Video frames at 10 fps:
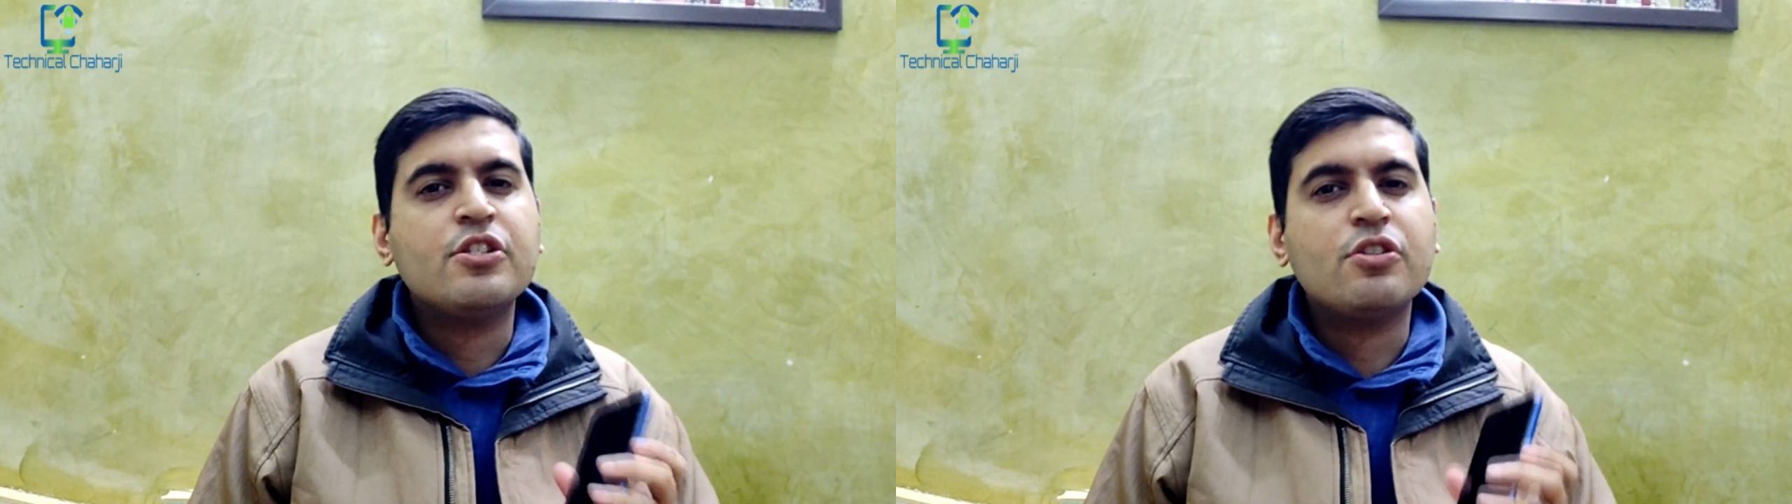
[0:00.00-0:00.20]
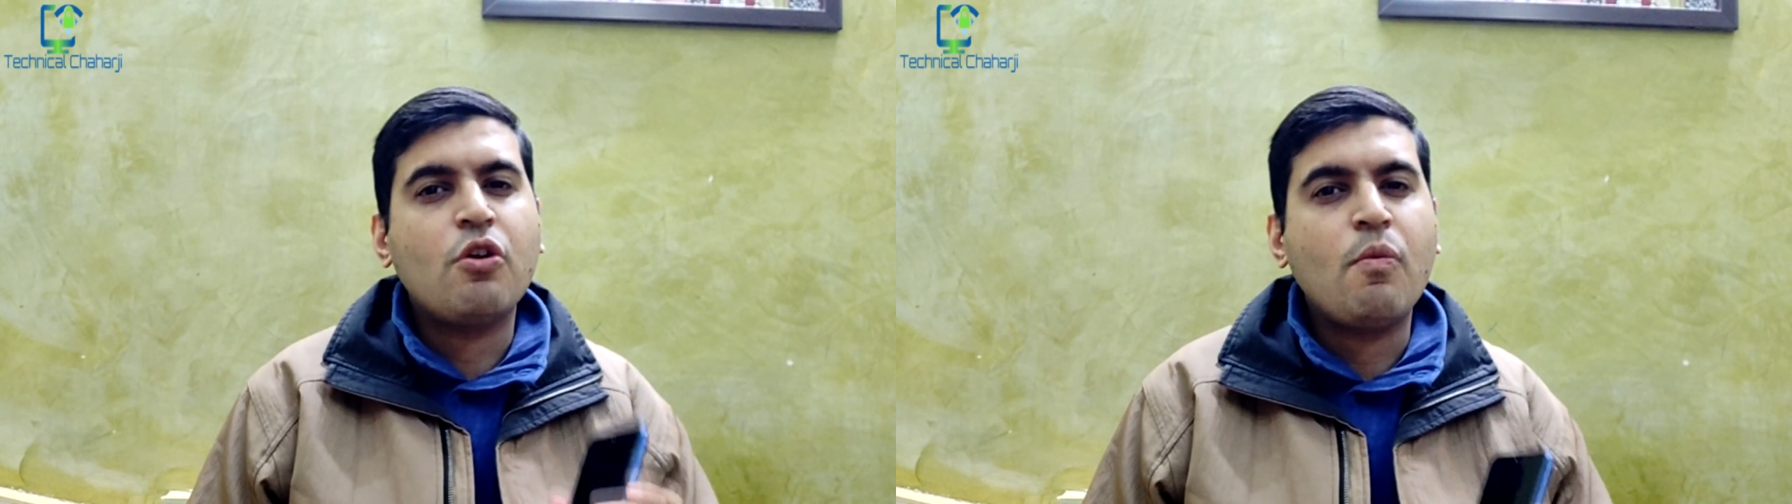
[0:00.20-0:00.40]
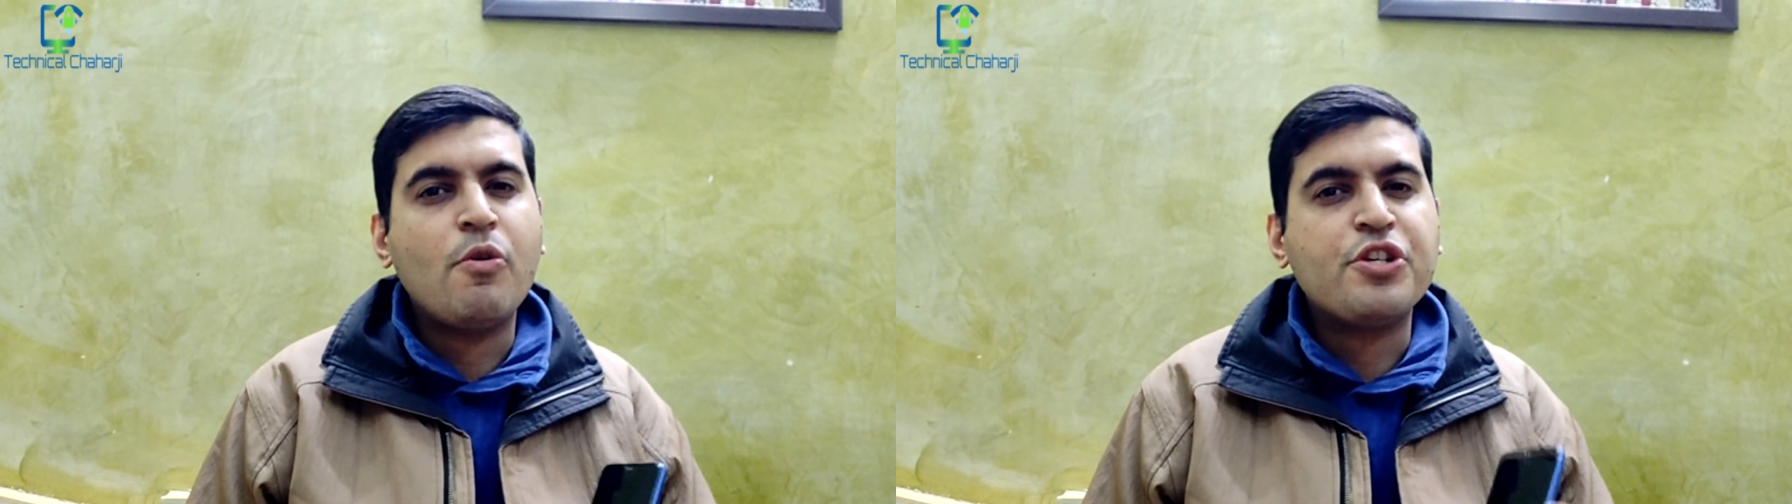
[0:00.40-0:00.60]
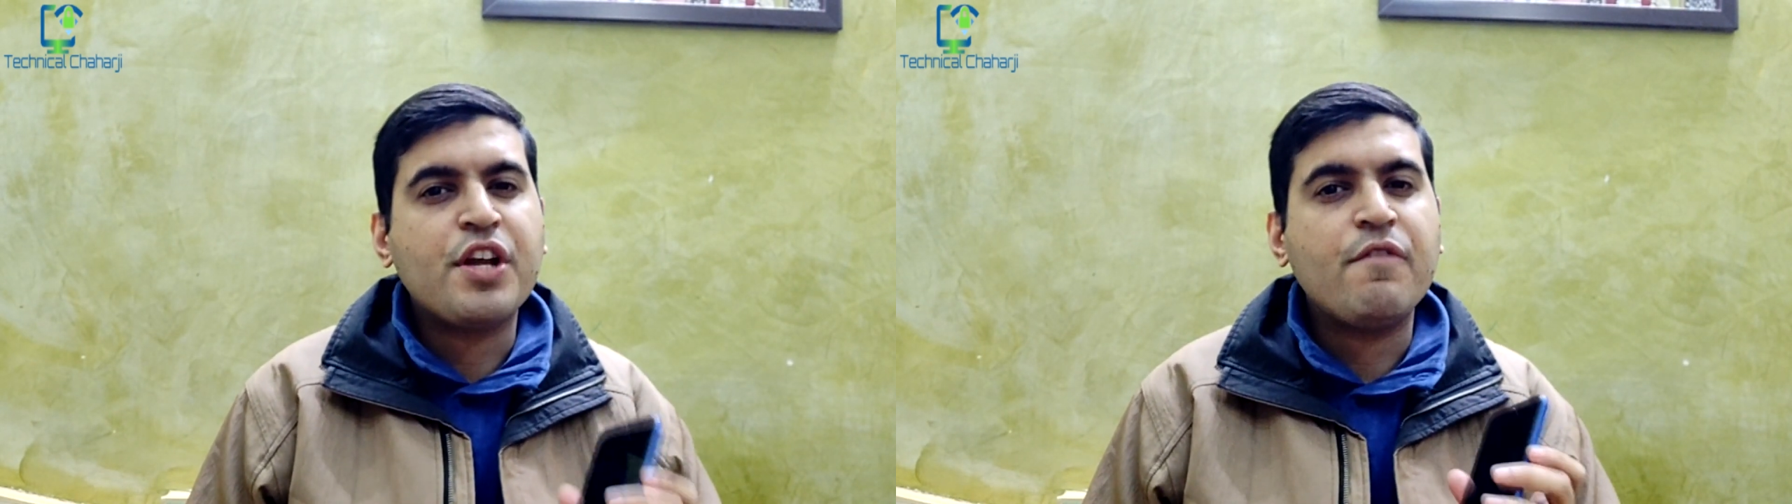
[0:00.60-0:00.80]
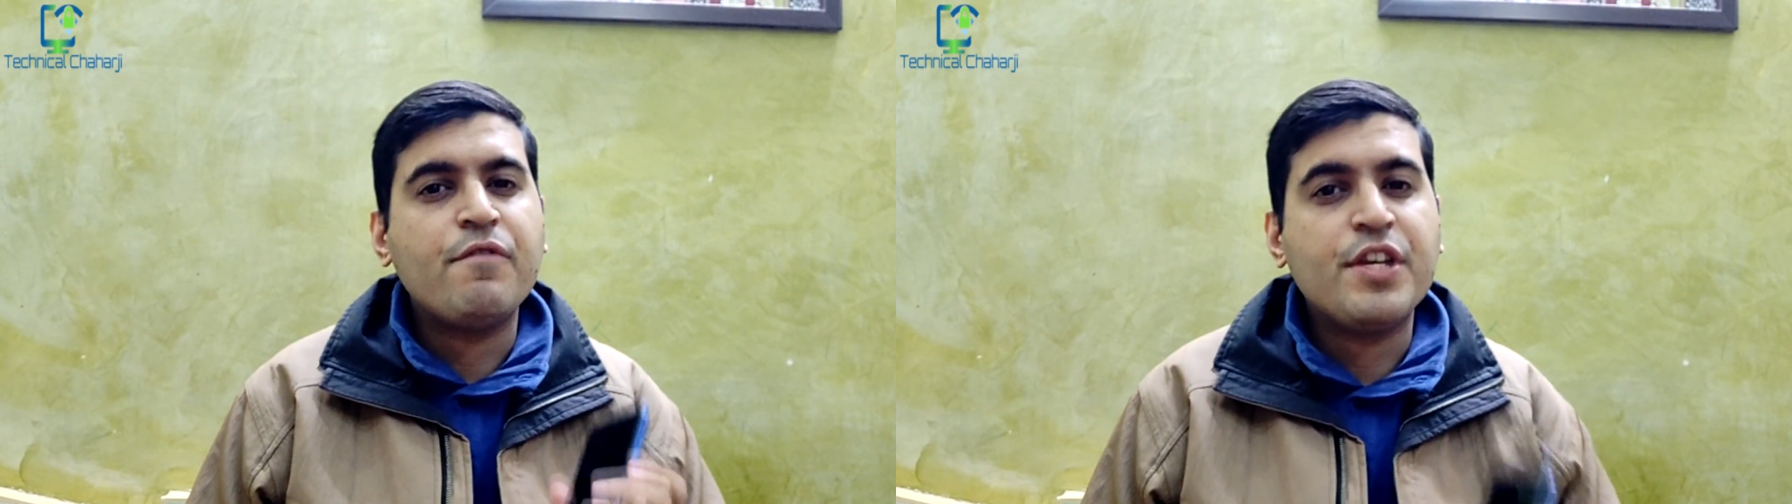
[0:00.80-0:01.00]
slow
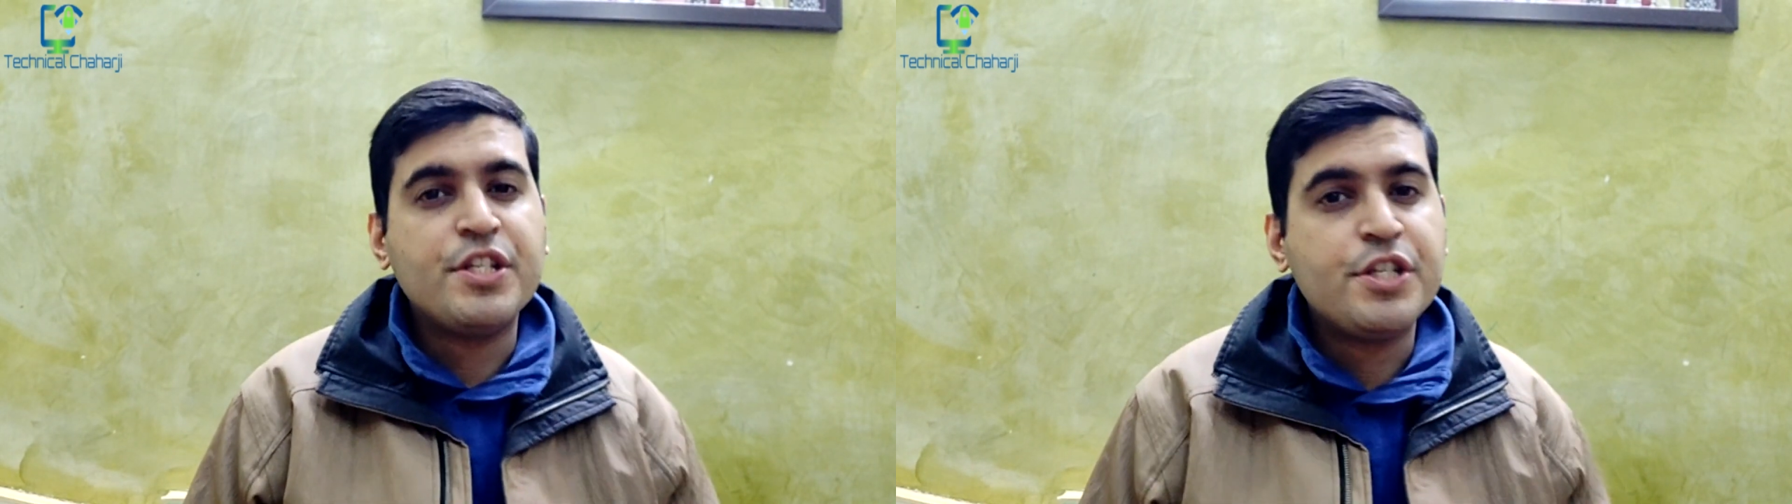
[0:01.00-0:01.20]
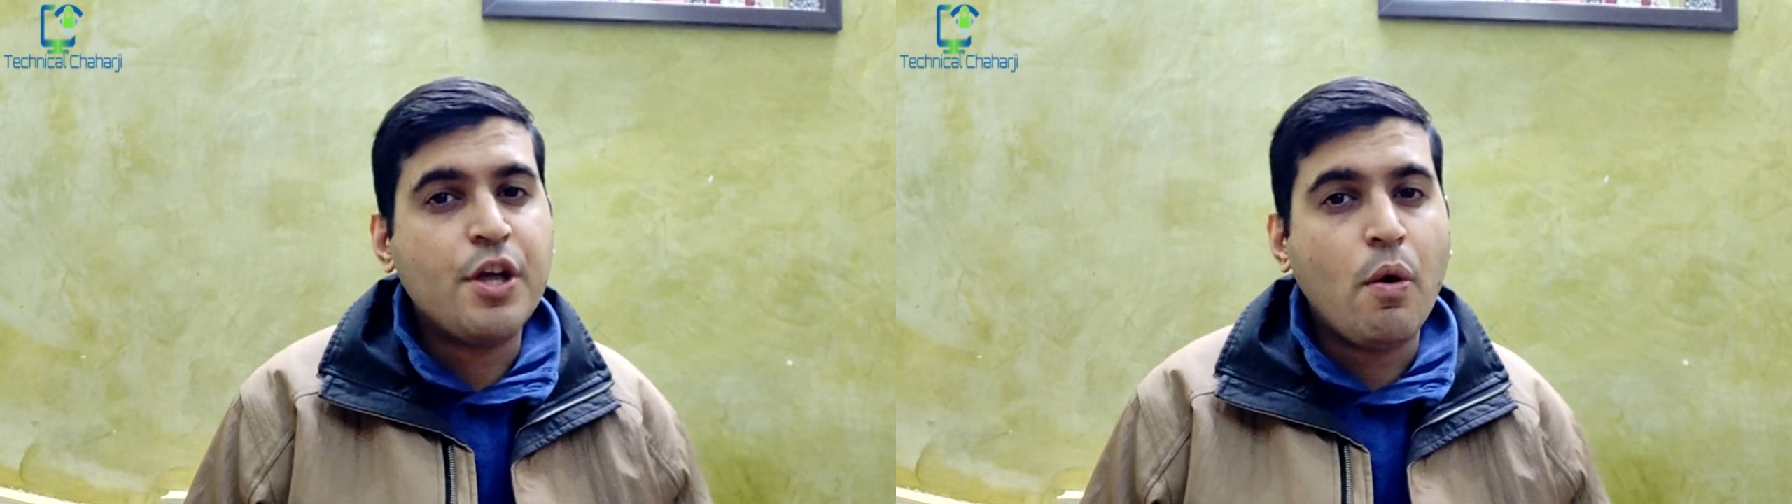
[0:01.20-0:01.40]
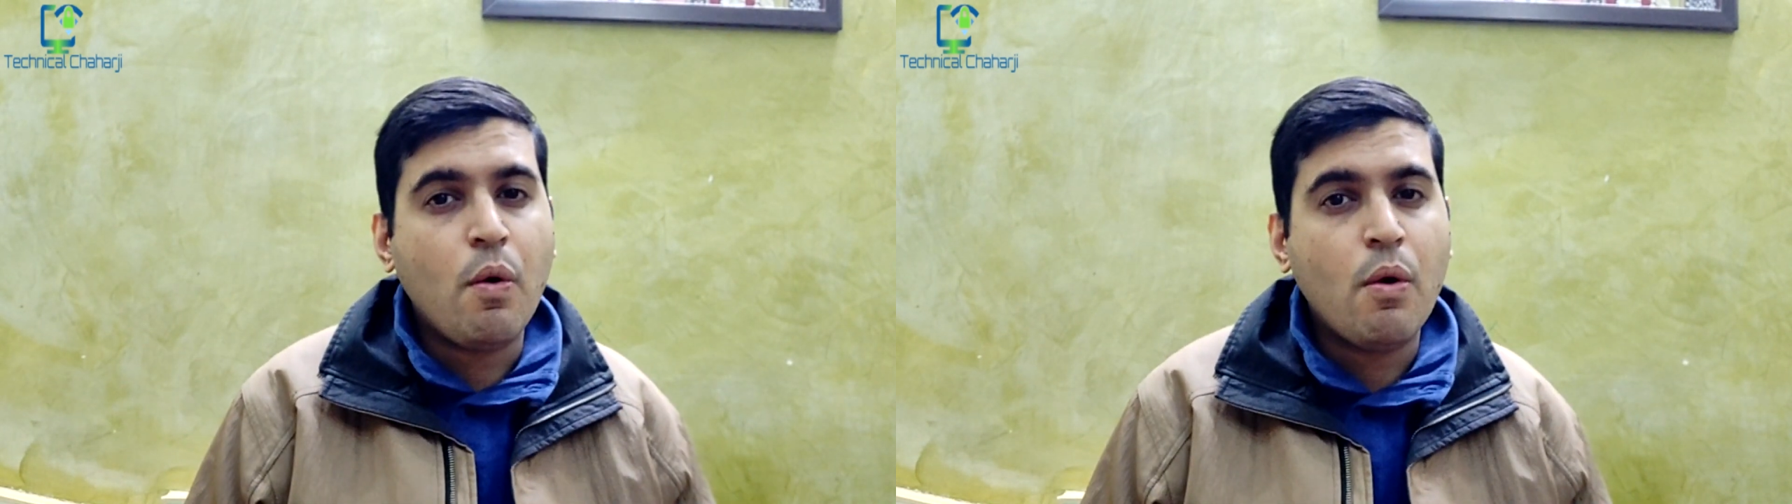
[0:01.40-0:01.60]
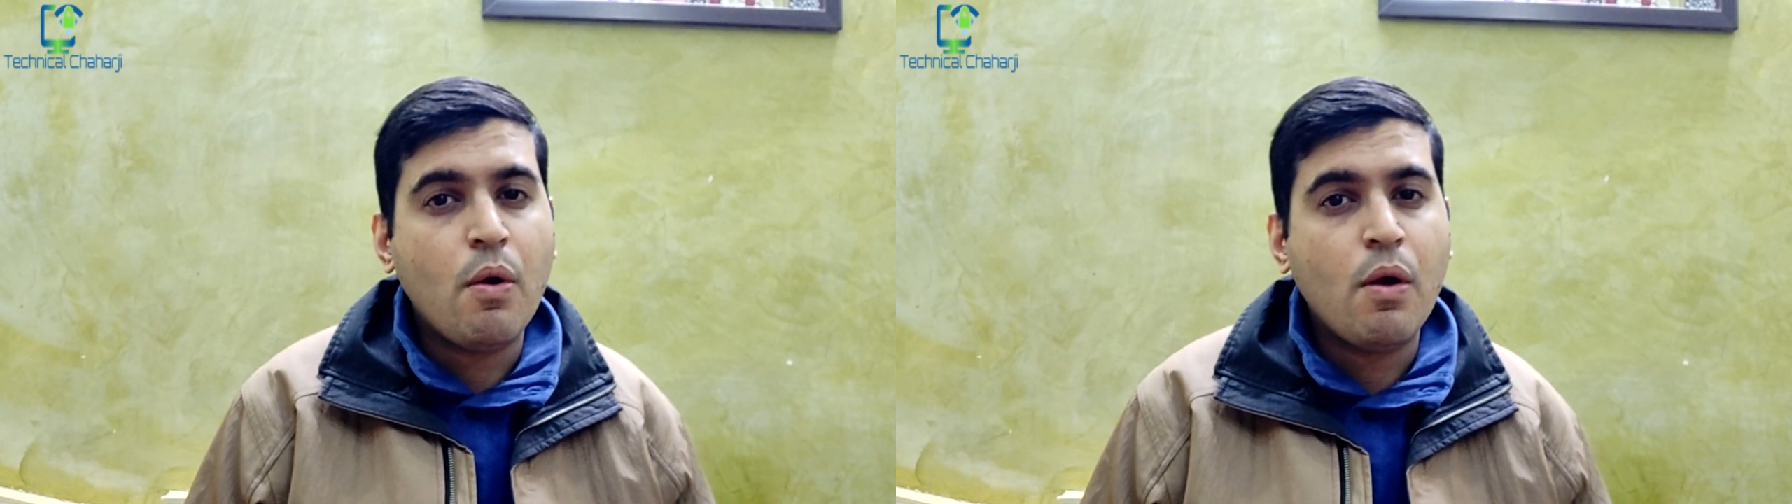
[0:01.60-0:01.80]
motion video.